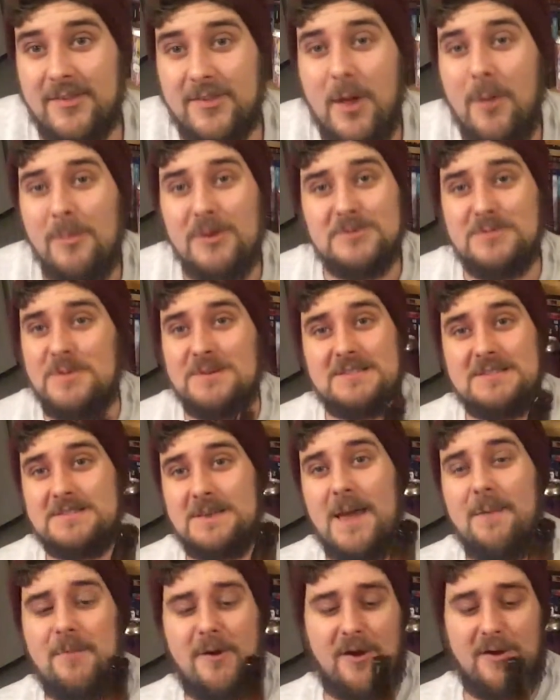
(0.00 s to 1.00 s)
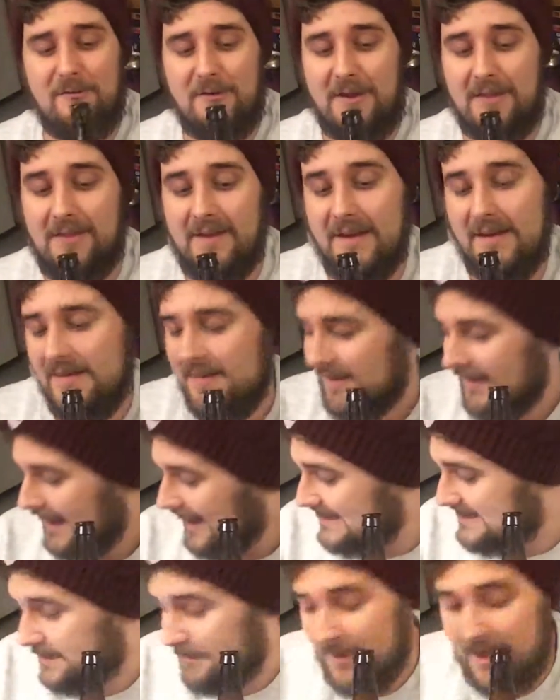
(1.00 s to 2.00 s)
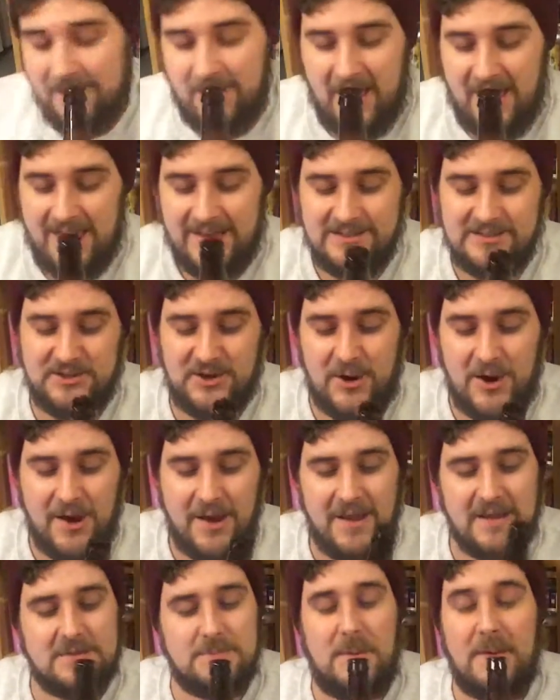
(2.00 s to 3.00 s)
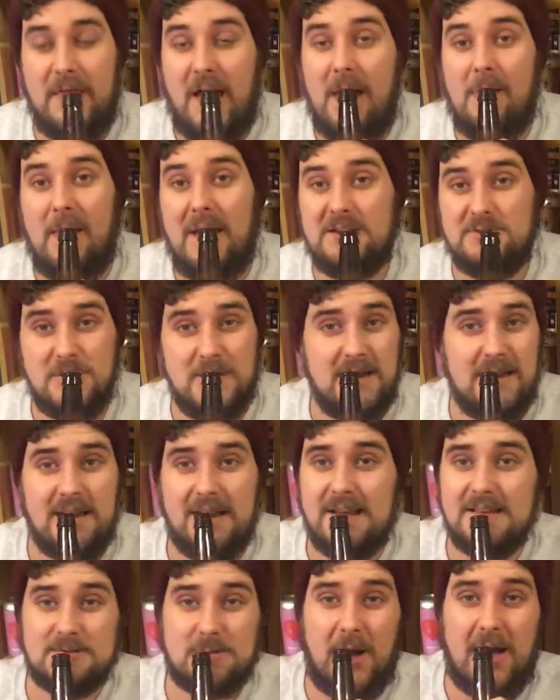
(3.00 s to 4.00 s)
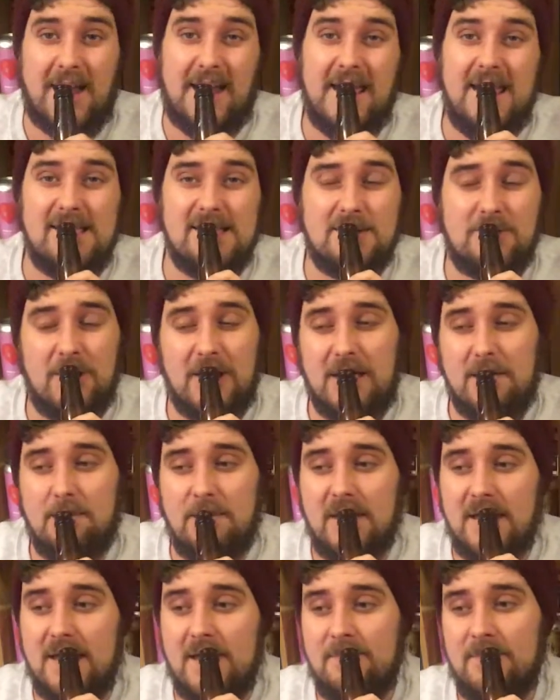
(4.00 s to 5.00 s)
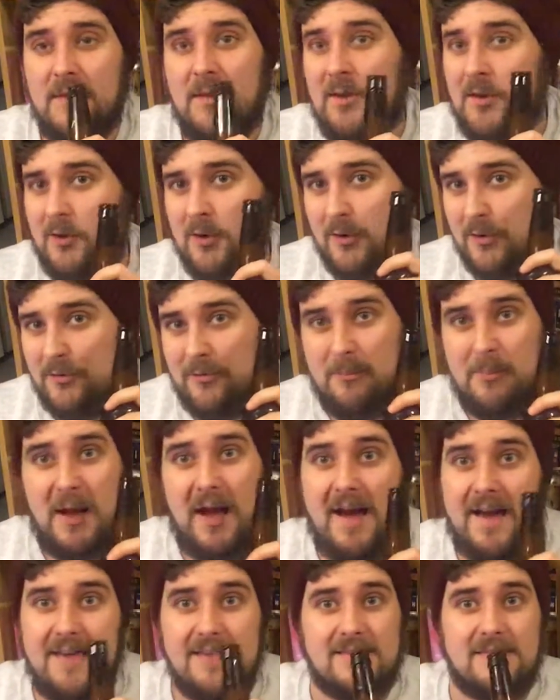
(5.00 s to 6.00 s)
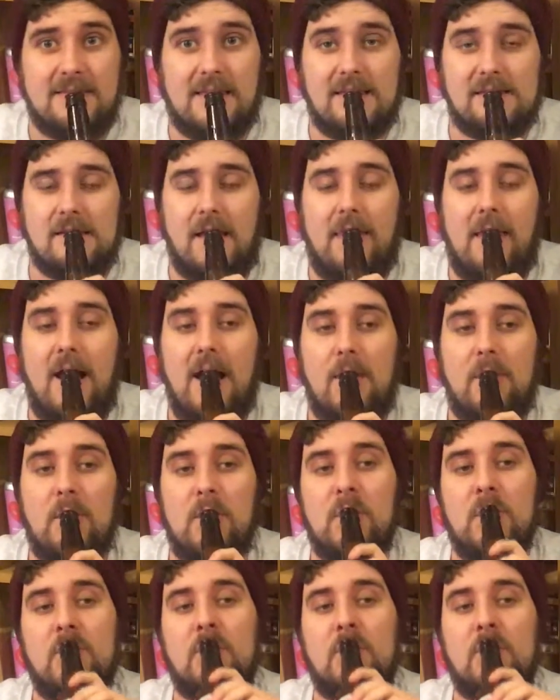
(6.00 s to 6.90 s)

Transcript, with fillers: There's not much more to say about it really. It's a beer that I enjoy, it's a beer that I like drinking, it's quite an easy drinking beer, good for parties and things like that.